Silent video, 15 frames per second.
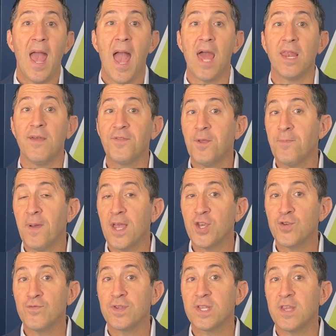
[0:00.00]
and if the
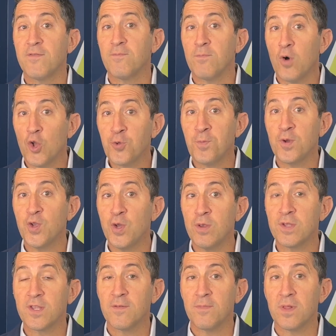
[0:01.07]
patient received multiple
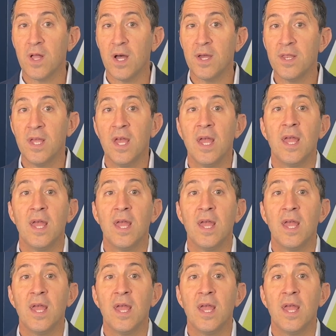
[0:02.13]
units of blood,